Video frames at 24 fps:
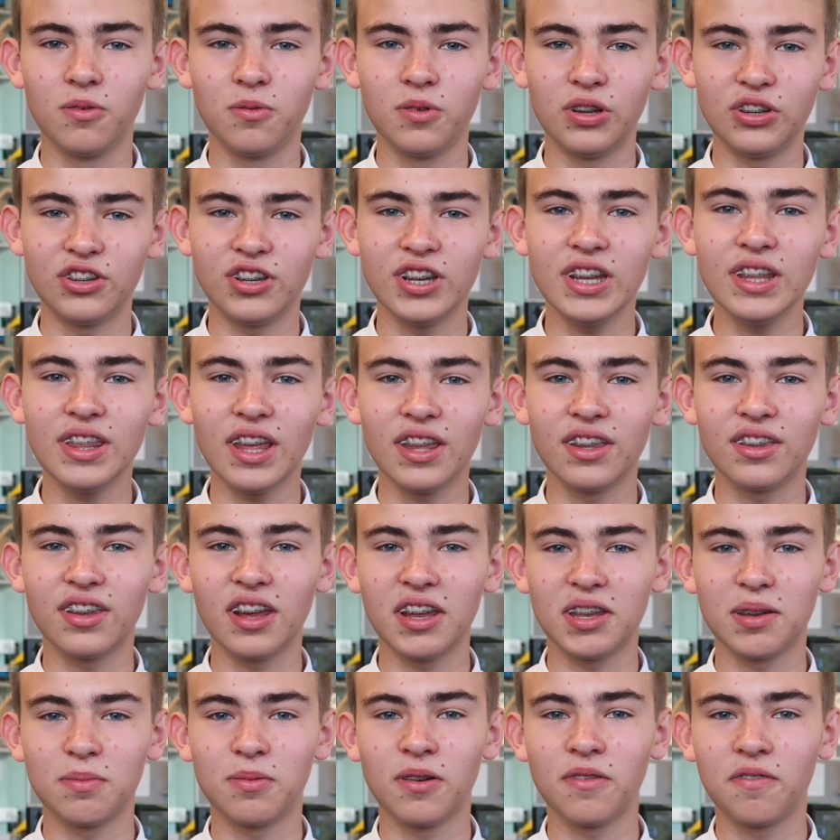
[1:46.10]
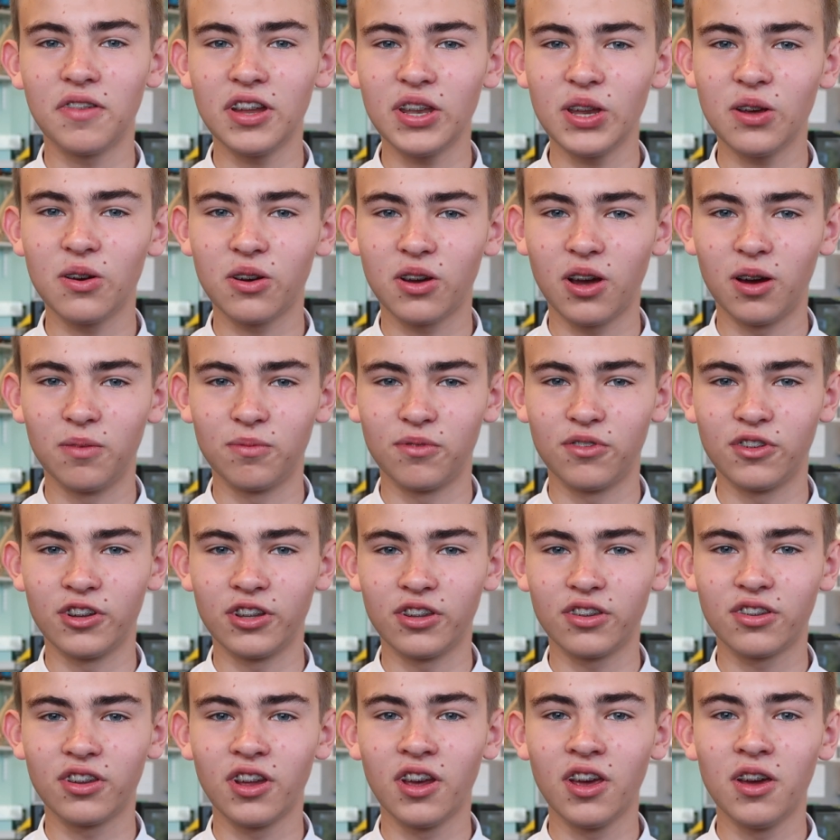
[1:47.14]
which he then set up a video
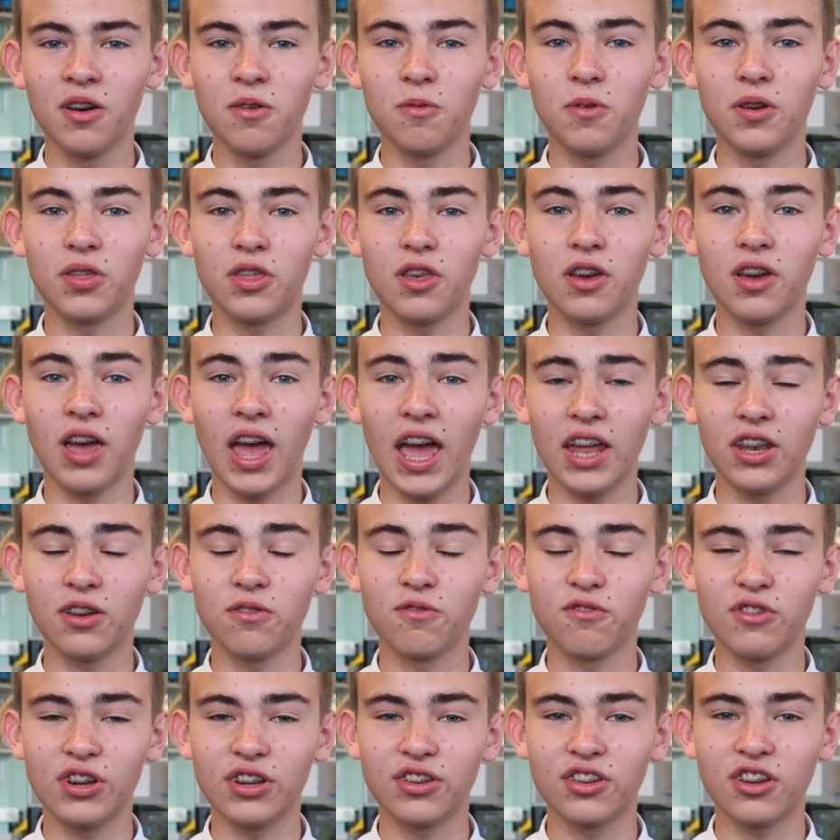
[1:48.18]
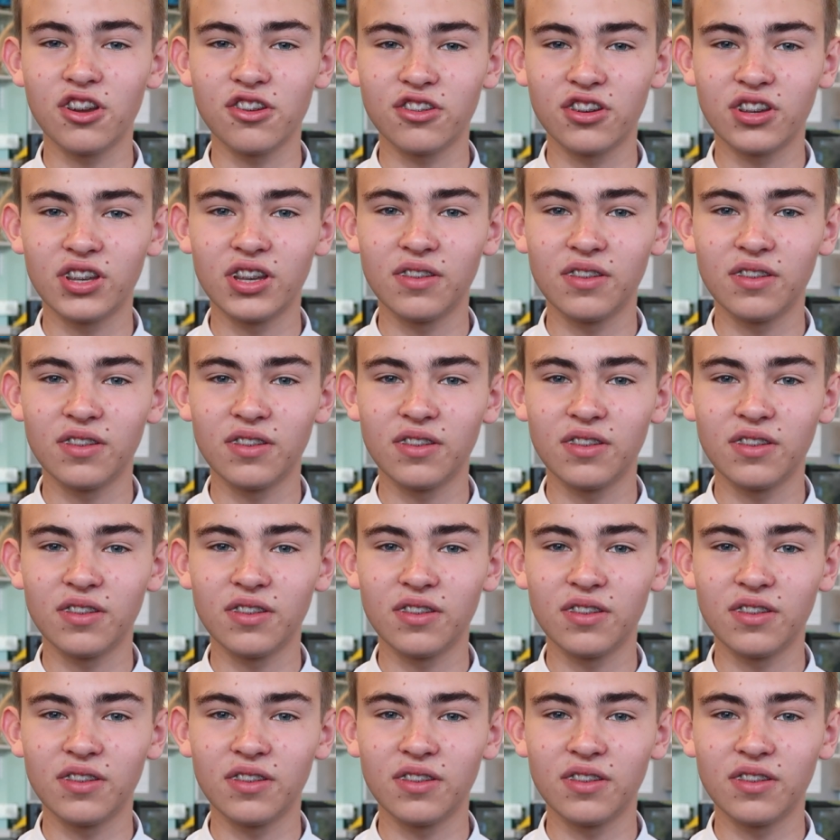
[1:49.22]
conference with the head of research and